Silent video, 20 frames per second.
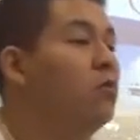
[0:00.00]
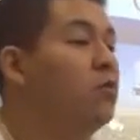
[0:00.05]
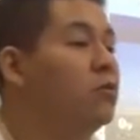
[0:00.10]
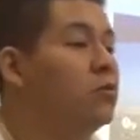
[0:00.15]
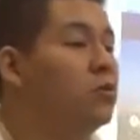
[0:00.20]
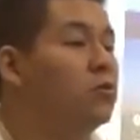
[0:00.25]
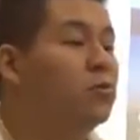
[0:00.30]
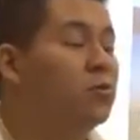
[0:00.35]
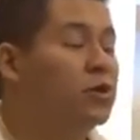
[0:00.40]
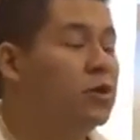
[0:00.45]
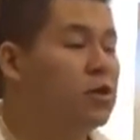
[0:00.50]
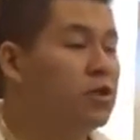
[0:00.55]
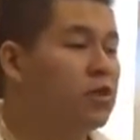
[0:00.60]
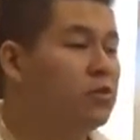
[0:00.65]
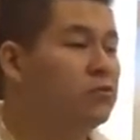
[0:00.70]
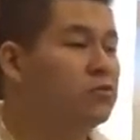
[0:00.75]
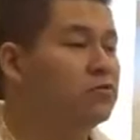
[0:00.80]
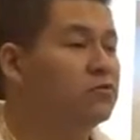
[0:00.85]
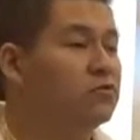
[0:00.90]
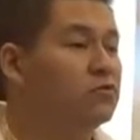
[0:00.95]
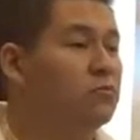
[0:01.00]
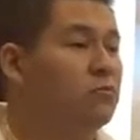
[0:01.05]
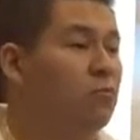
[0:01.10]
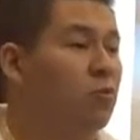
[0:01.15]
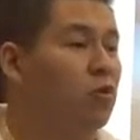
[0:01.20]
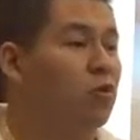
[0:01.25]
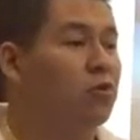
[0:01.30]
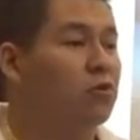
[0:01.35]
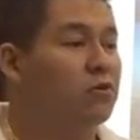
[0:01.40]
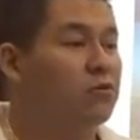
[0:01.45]
When you want to use
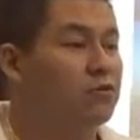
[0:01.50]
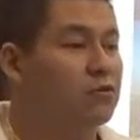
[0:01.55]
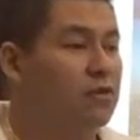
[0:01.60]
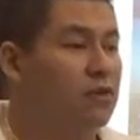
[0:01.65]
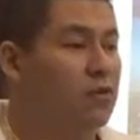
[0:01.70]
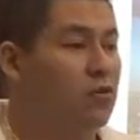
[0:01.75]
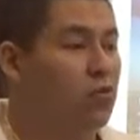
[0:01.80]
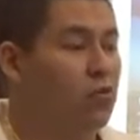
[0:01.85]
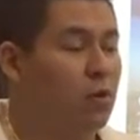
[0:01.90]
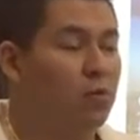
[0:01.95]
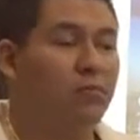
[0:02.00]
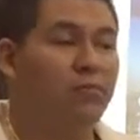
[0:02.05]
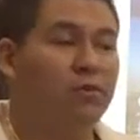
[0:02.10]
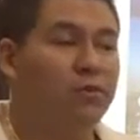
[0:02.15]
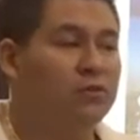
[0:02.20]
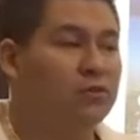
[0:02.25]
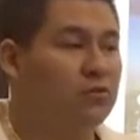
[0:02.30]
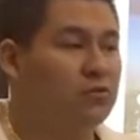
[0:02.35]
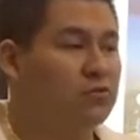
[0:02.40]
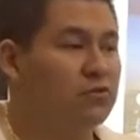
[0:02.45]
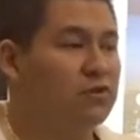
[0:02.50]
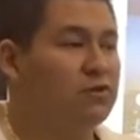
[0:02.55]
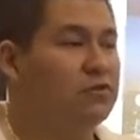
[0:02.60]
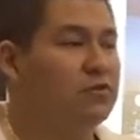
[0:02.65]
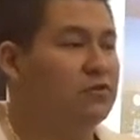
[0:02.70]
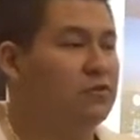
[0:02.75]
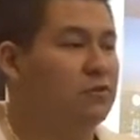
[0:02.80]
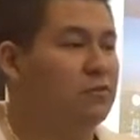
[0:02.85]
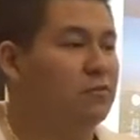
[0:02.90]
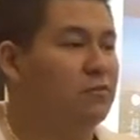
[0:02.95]
more than a 1 plus O
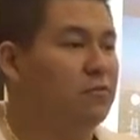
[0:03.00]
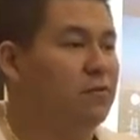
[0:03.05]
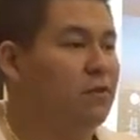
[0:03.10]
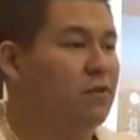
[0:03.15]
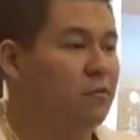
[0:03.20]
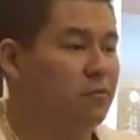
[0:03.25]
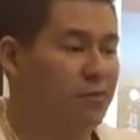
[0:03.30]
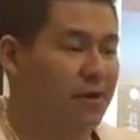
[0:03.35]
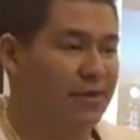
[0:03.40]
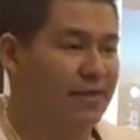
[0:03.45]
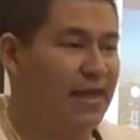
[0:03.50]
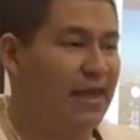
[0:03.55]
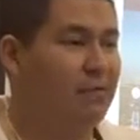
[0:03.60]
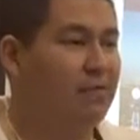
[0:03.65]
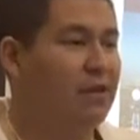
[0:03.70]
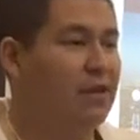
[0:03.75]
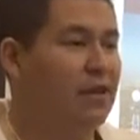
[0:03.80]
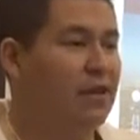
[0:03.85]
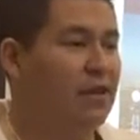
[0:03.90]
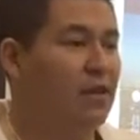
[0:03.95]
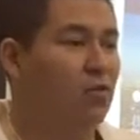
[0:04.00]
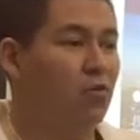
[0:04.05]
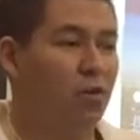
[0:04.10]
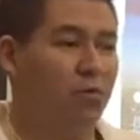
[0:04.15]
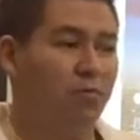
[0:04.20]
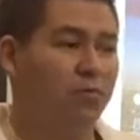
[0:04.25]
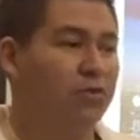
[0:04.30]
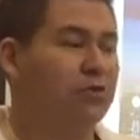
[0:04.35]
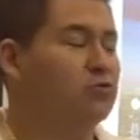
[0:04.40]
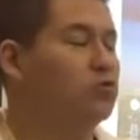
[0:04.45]
system, by that meaning a
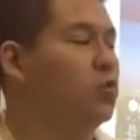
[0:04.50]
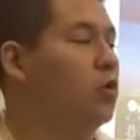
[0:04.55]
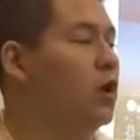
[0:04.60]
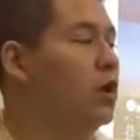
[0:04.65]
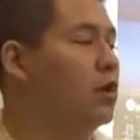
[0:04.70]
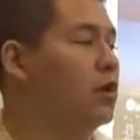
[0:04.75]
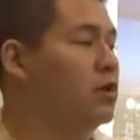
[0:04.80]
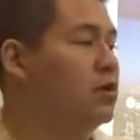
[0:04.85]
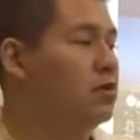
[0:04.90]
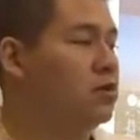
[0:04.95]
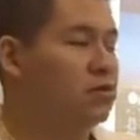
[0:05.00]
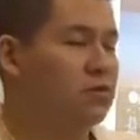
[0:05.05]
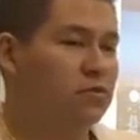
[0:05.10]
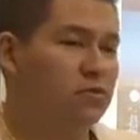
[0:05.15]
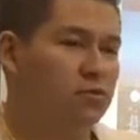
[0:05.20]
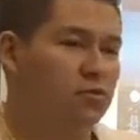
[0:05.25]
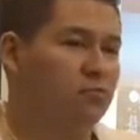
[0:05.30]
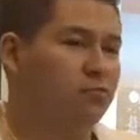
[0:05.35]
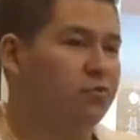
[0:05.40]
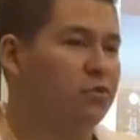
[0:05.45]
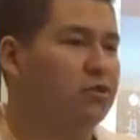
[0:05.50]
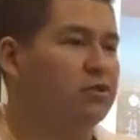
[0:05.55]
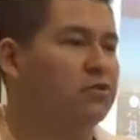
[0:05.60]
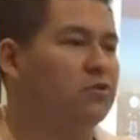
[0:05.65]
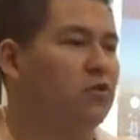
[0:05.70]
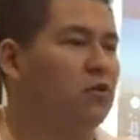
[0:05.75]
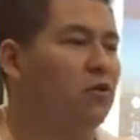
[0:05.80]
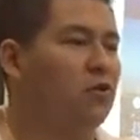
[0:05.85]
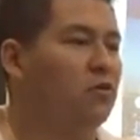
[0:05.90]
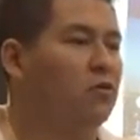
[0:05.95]
1 plus 1, 2
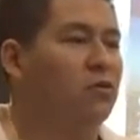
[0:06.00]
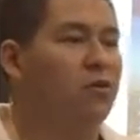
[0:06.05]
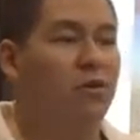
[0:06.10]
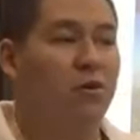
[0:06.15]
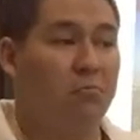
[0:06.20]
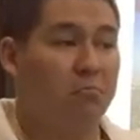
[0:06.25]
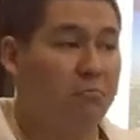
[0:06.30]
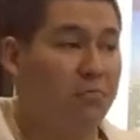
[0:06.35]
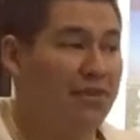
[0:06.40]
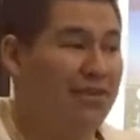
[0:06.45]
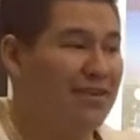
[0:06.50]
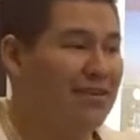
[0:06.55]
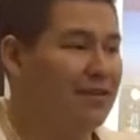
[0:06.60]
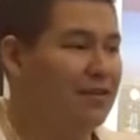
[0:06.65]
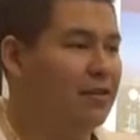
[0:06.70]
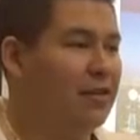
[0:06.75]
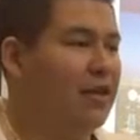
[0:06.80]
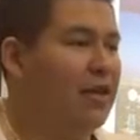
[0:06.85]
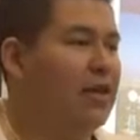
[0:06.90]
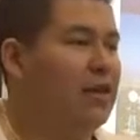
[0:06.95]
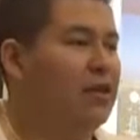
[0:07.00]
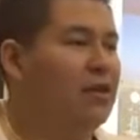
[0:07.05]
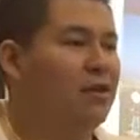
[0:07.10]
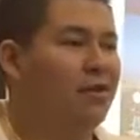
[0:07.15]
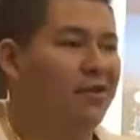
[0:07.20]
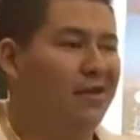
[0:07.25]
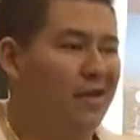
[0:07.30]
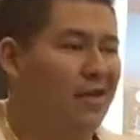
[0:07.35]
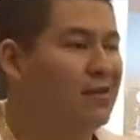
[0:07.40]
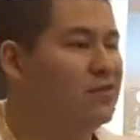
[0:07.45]
plus O, PLA,
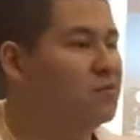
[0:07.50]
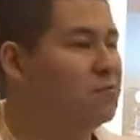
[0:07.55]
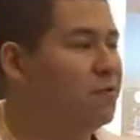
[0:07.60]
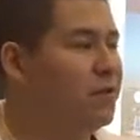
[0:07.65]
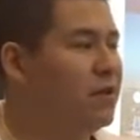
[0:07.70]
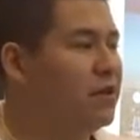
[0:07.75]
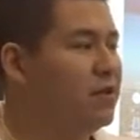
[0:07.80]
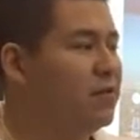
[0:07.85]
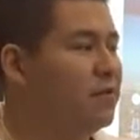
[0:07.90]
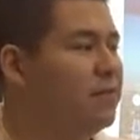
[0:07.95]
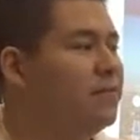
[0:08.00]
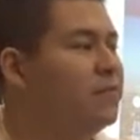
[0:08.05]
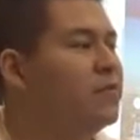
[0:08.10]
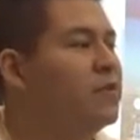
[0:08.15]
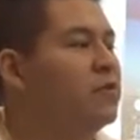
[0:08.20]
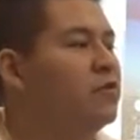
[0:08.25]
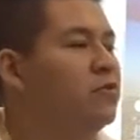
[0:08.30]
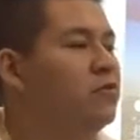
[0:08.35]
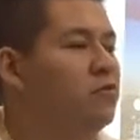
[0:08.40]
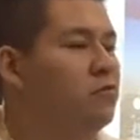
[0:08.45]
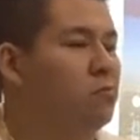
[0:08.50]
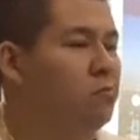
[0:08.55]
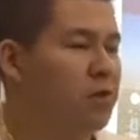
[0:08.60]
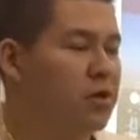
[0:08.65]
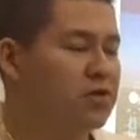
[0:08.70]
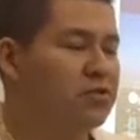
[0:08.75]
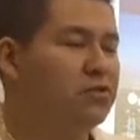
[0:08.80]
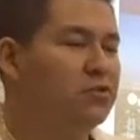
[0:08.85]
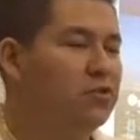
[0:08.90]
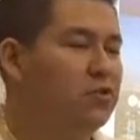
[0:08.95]
XPIC, you
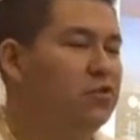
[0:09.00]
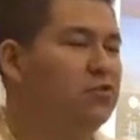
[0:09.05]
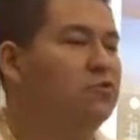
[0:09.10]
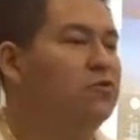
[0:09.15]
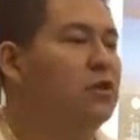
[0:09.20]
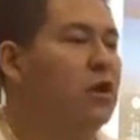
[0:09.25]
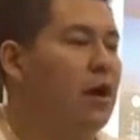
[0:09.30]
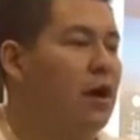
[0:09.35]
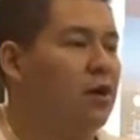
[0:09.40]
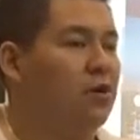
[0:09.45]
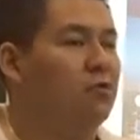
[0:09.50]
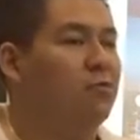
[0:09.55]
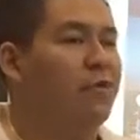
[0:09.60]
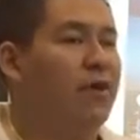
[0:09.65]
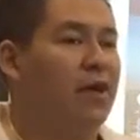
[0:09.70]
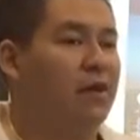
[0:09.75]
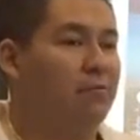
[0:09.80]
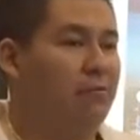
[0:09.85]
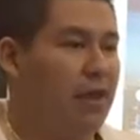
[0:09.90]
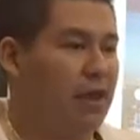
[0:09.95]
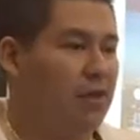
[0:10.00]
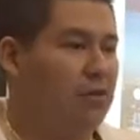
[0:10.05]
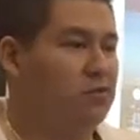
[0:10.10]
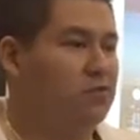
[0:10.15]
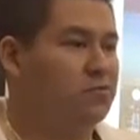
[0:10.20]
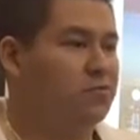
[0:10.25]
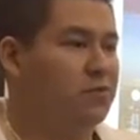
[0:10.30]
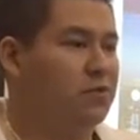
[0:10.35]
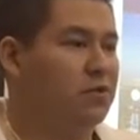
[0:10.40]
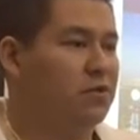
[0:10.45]
must use out of band
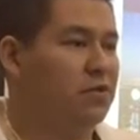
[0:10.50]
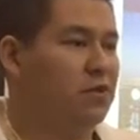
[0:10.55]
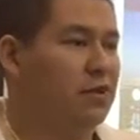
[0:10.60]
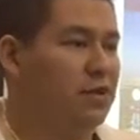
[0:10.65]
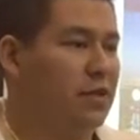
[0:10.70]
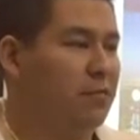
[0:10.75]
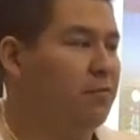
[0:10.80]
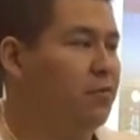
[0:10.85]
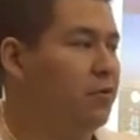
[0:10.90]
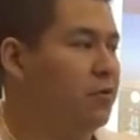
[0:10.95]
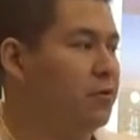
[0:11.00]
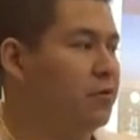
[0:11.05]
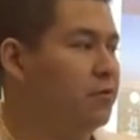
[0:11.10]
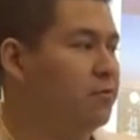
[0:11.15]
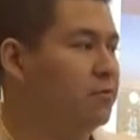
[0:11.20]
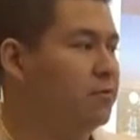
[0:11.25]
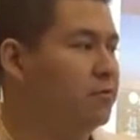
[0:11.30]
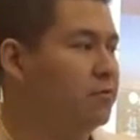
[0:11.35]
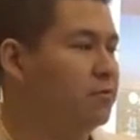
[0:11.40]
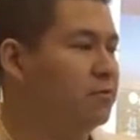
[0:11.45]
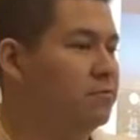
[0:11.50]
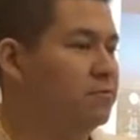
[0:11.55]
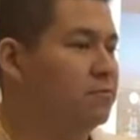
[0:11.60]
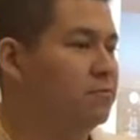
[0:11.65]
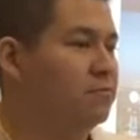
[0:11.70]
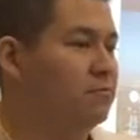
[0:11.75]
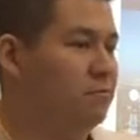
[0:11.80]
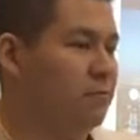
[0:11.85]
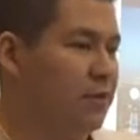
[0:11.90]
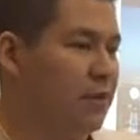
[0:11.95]
management at that point.
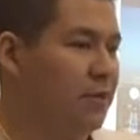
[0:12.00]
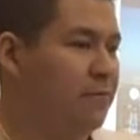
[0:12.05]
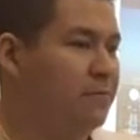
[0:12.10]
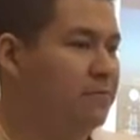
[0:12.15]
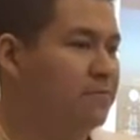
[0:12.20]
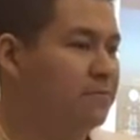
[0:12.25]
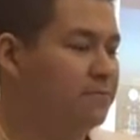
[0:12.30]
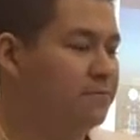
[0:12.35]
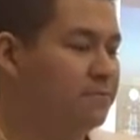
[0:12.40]
Okay.